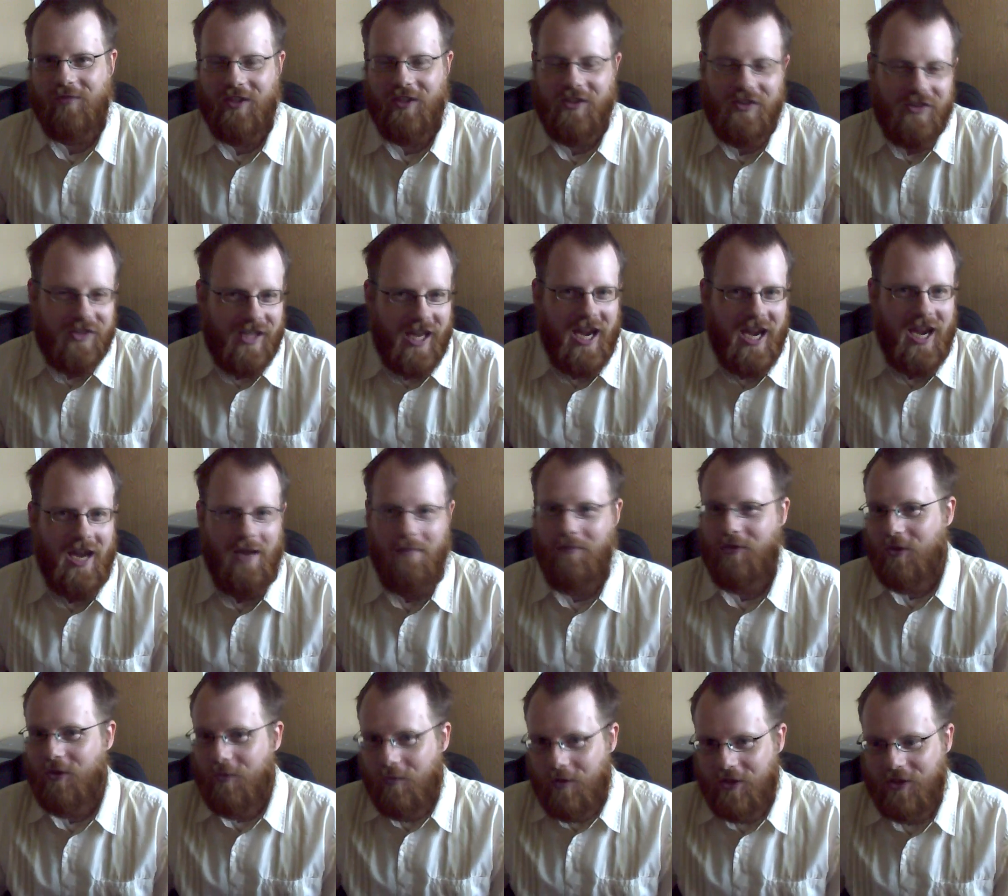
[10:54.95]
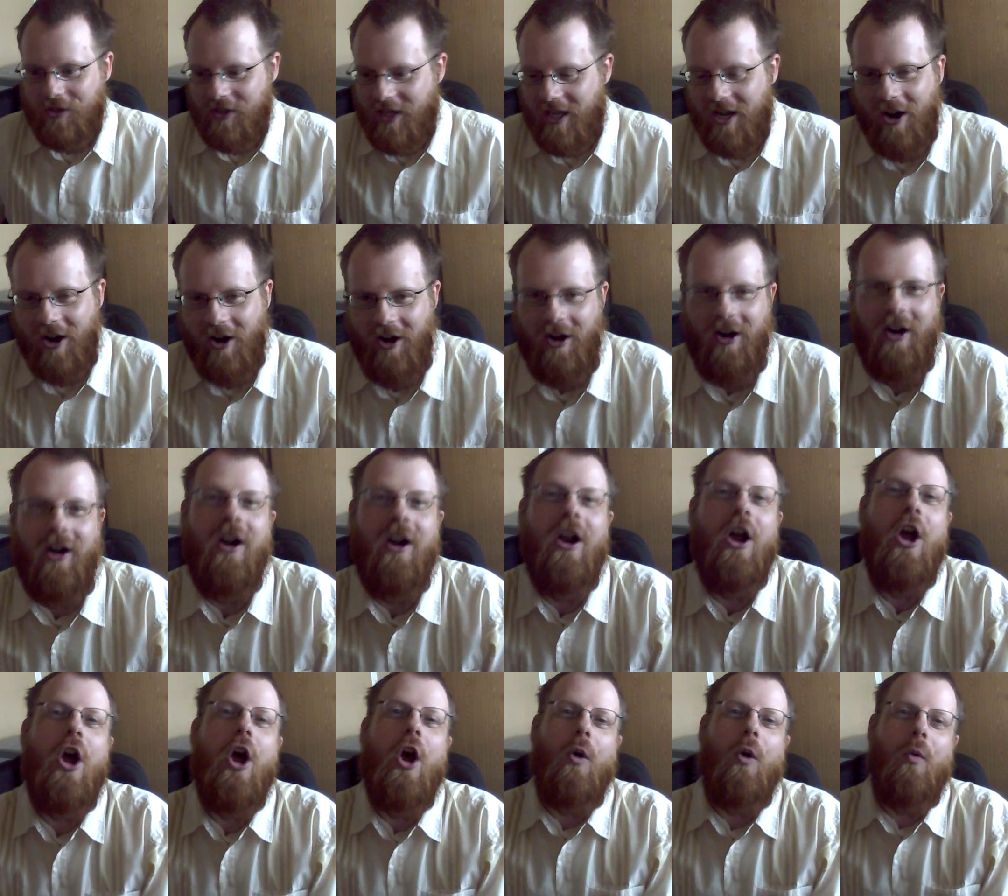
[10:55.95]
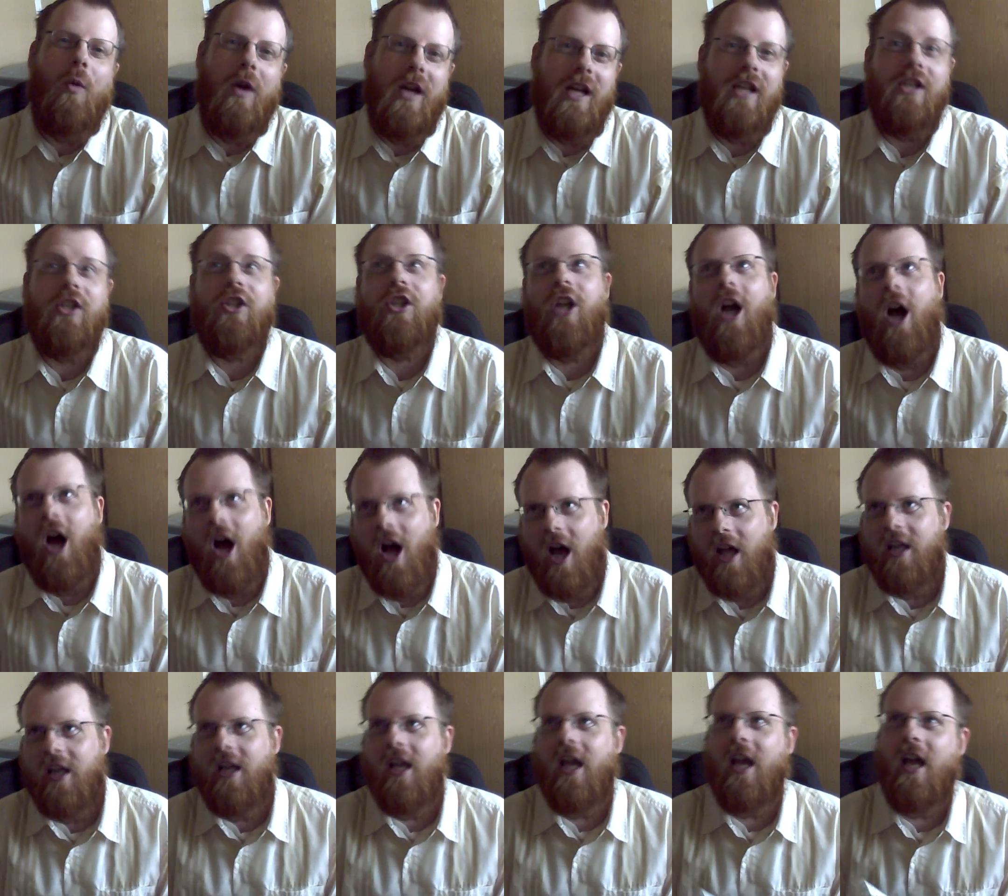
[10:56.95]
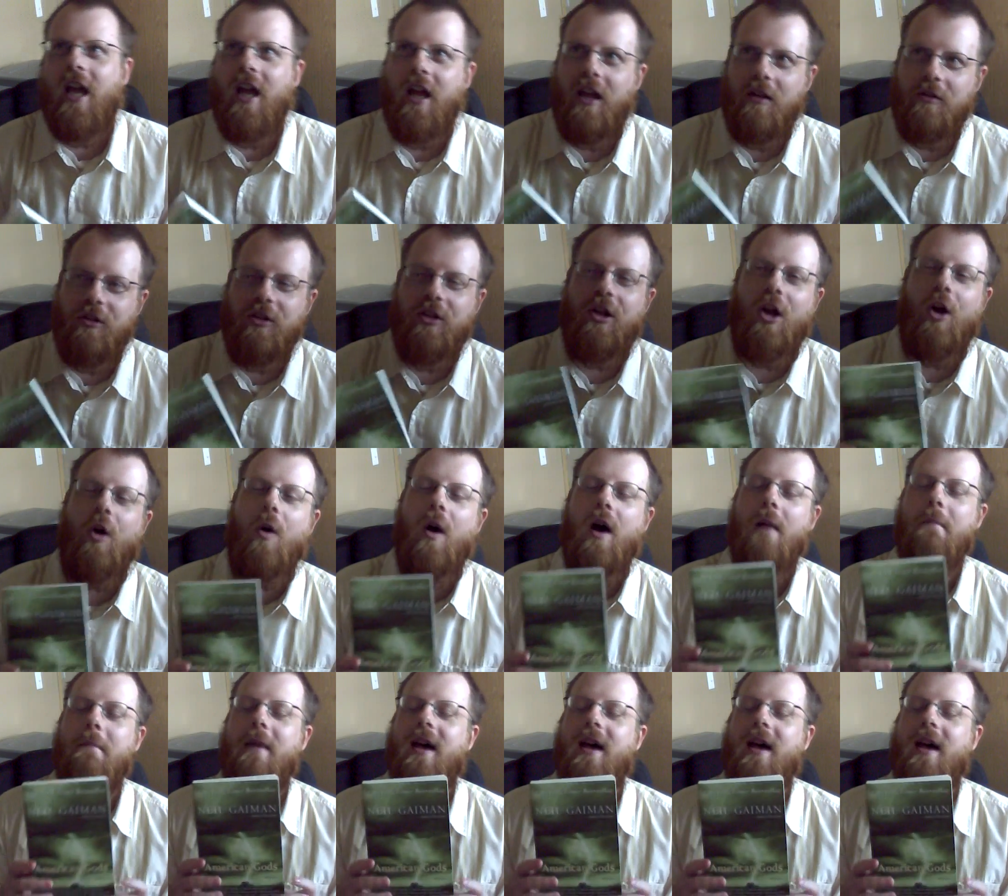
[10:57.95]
scams, which they are, which on a, you know, a